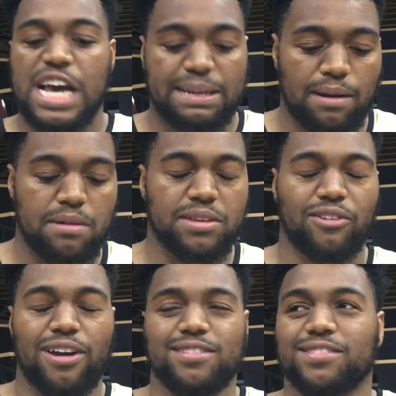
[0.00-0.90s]
That's probably
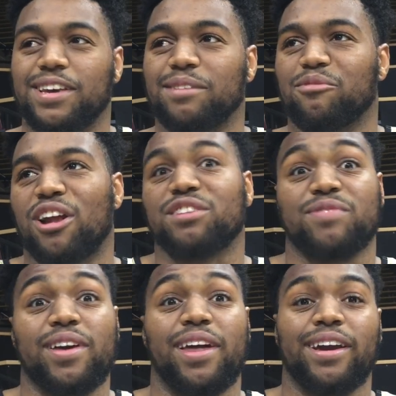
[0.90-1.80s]
the
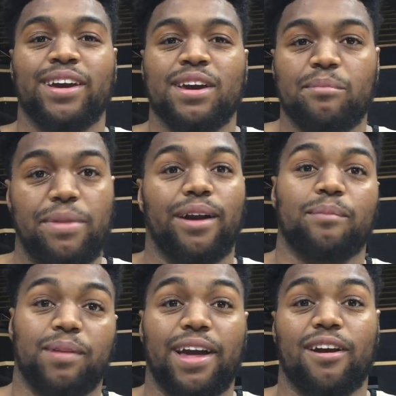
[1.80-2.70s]
greatest feeling,
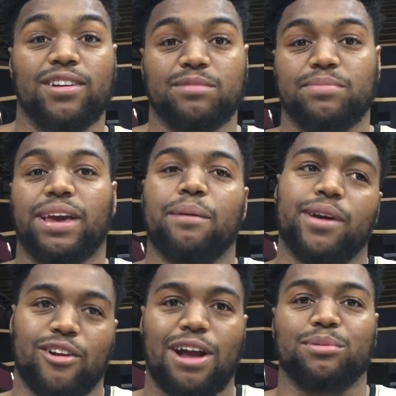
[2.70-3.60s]
being a player and just being
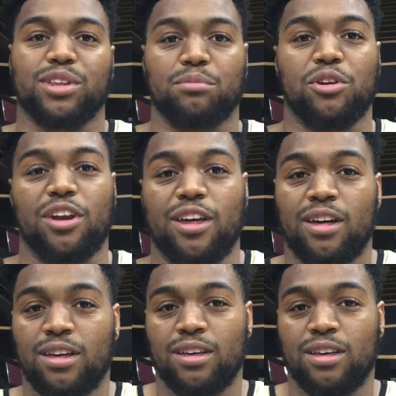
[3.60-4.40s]
able to interact with the community.